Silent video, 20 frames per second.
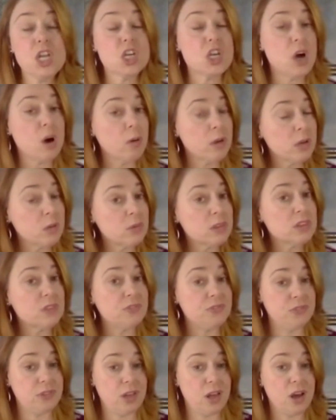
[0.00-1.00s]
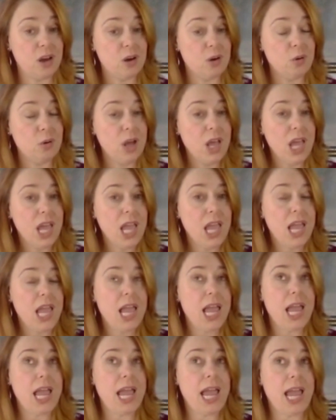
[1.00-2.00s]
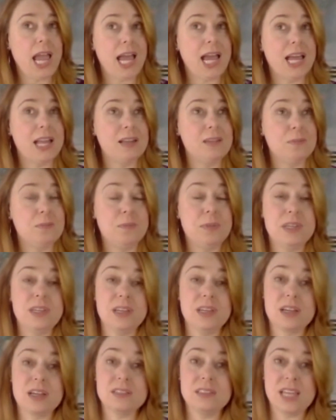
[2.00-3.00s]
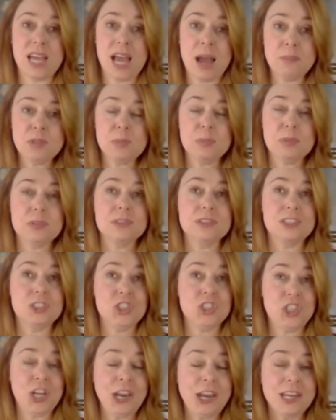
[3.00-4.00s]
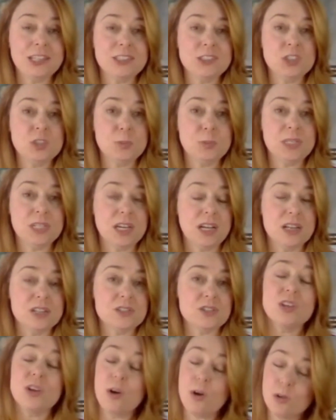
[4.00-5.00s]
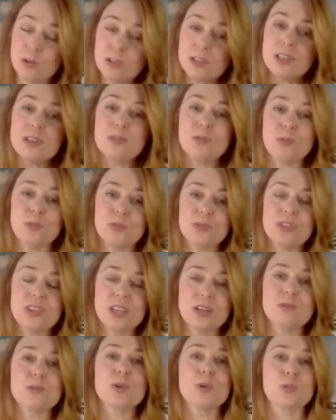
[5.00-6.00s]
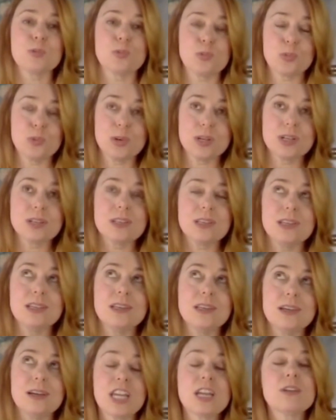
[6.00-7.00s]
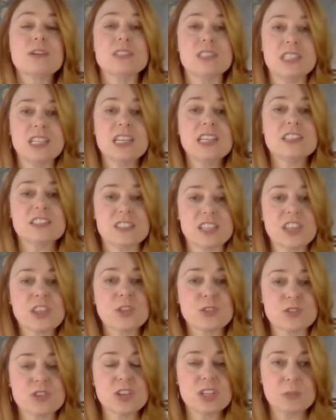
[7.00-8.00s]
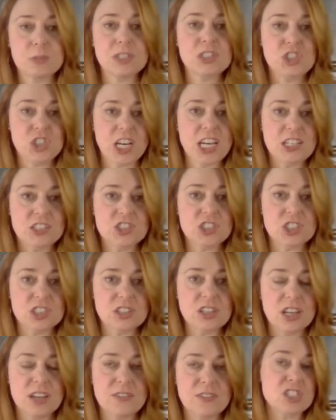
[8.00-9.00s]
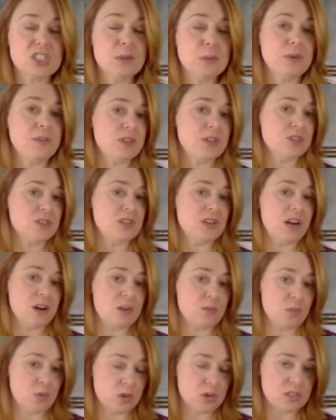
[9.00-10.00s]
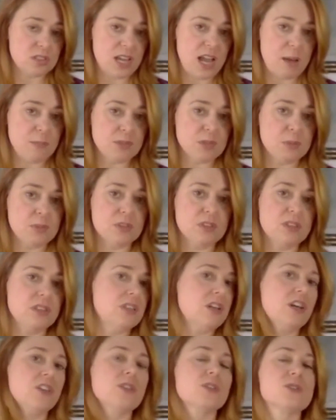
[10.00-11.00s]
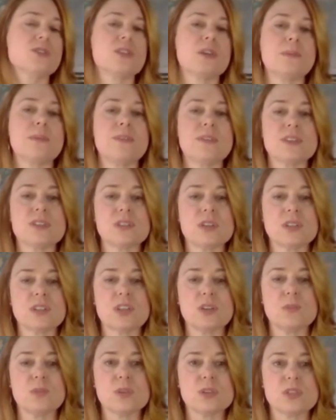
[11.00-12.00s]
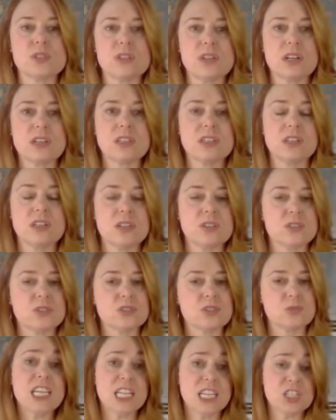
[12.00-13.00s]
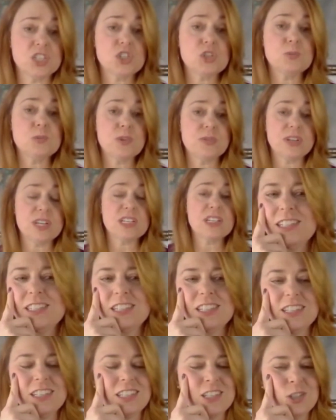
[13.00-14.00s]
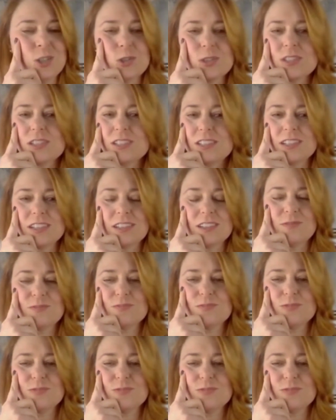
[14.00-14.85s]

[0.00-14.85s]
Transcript: going with the flow and being adaptable to change, because the only thing we're really guaranteed is that there's going to be change in life. Some of us are more adaptable than others. Some of us are a little more stuck than others. It gets you moving. It's an interesting,